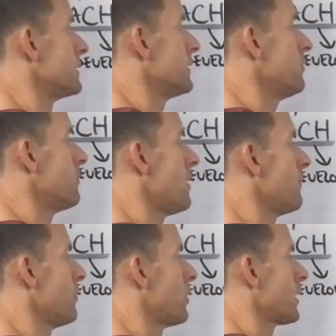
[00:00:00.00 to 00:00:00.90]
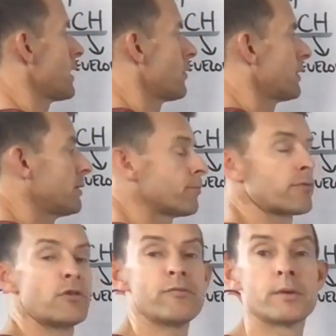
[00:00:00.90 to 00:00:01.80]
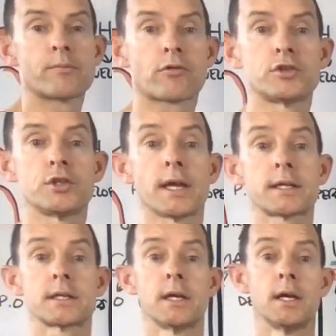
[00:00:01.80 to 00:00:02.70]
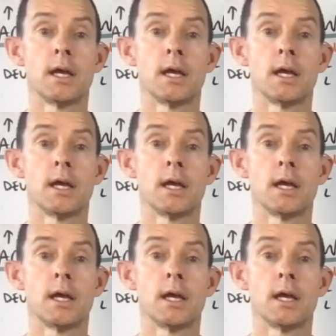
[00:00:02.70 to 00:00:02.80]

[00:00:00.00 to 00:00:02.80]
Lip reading: So you might be working on an improvement project.